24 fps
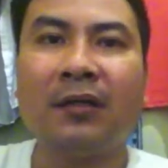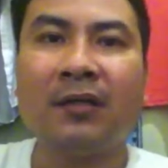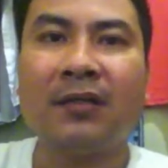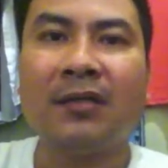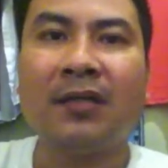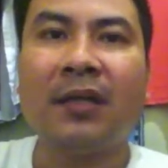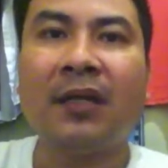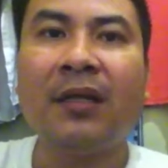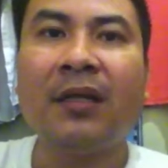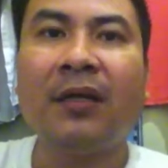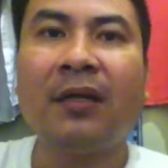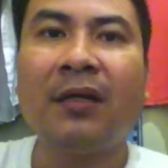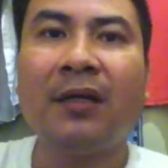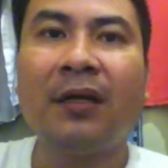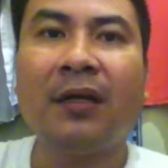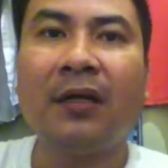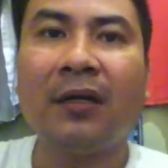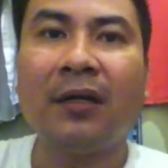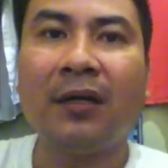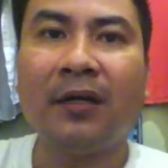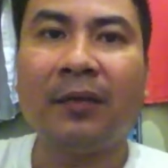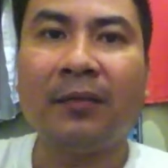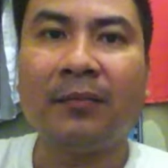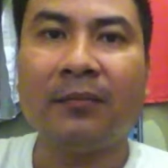setting an
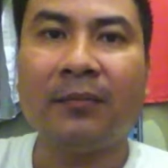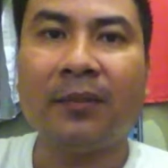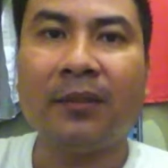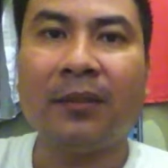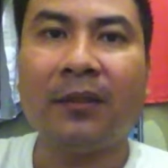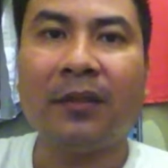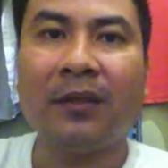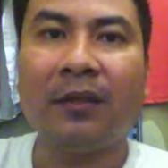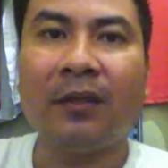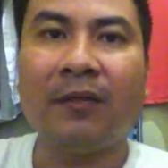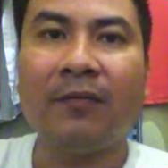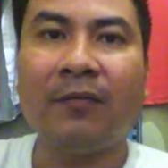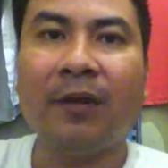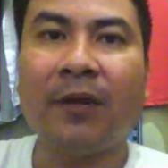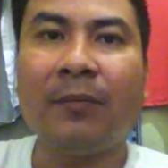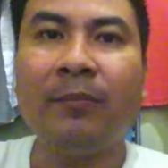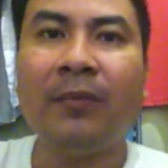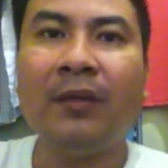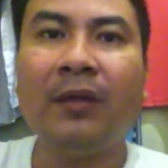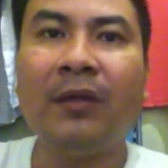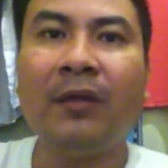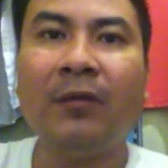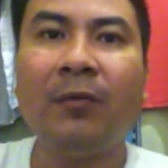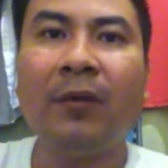alarm. And then if I'd
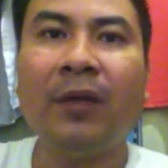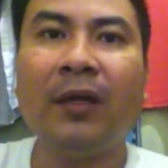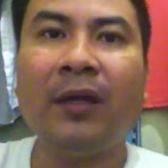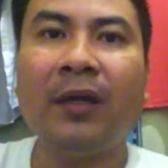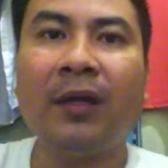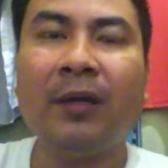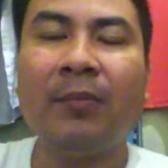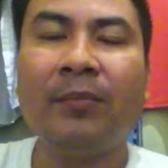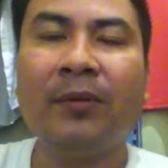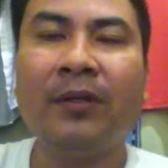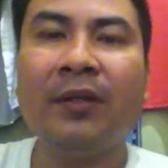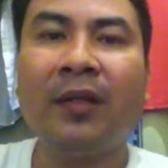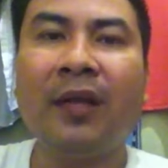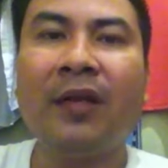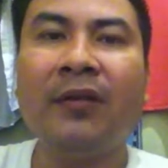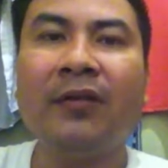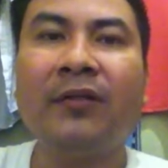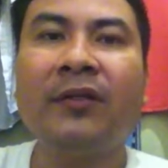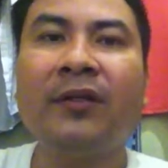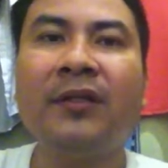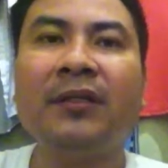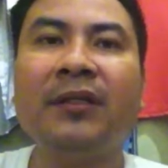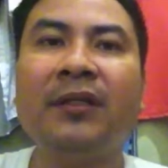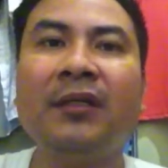be waking up at
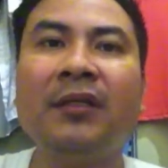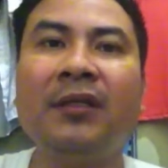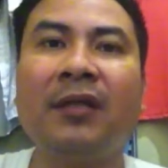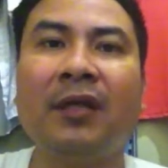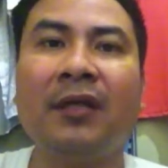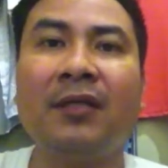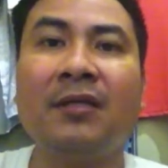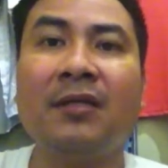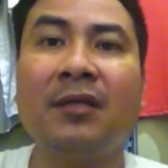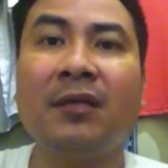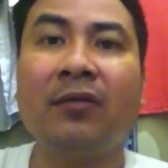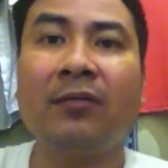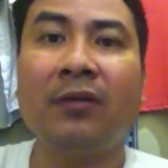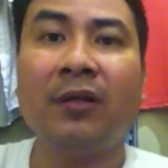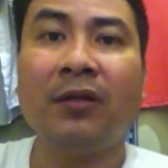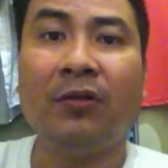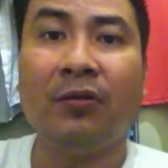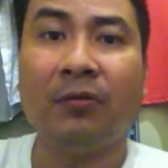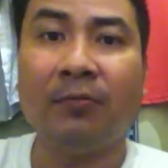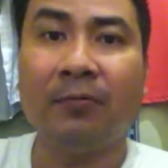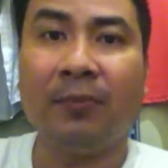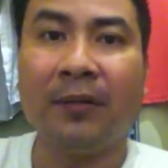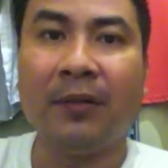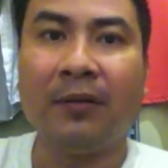9:30, then see you in
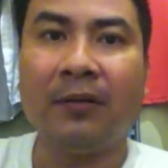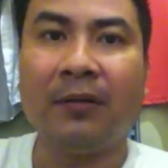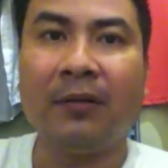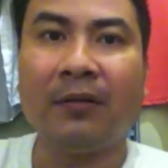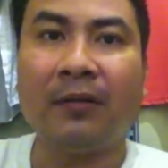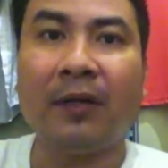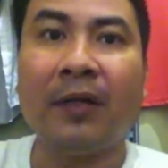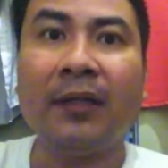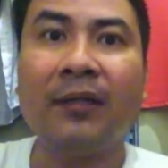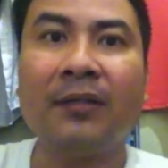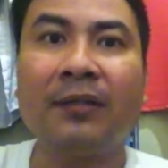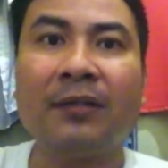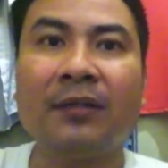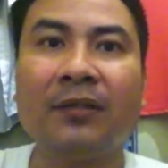UP, right?